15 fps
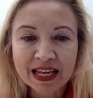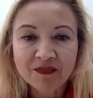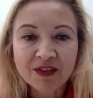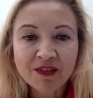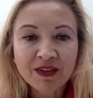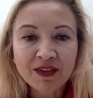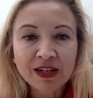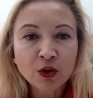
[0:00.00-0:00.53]

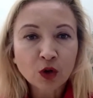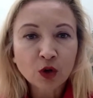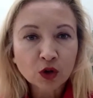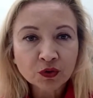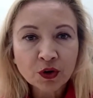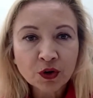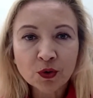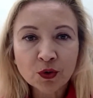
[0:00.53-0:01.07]
We will
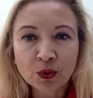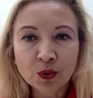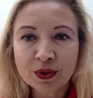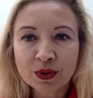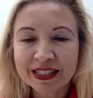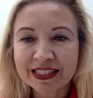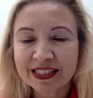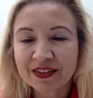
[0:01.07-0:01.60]
not
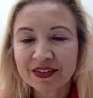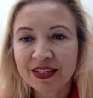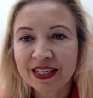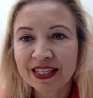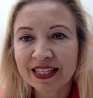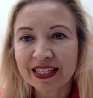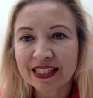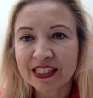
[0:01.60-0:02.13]
record
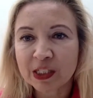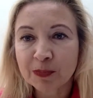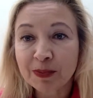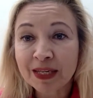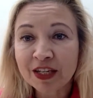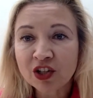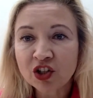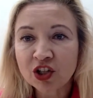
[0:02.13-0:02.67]
the
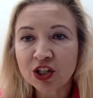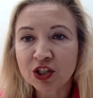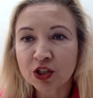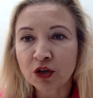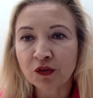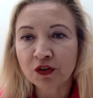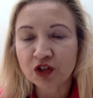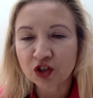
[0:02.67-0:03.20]
speeches
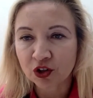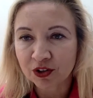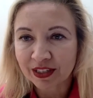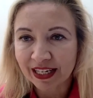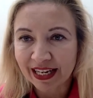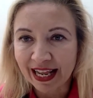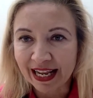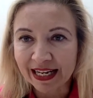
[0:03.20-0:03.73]
of
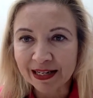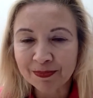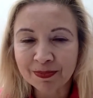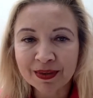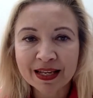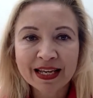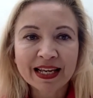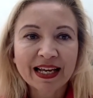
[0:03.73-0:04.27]
John
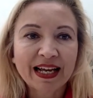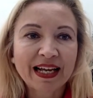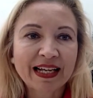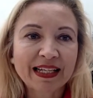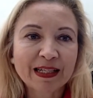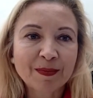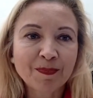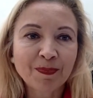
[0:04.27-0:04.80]
Glen
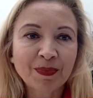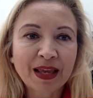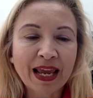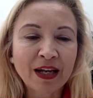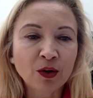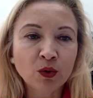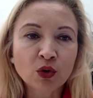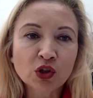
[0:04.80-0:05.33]

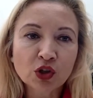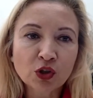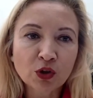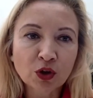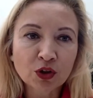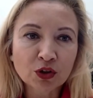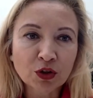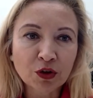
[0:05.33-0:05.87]
and also
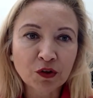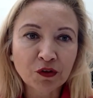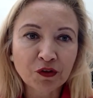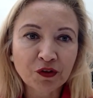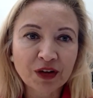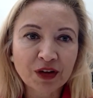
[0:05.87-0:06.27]
not of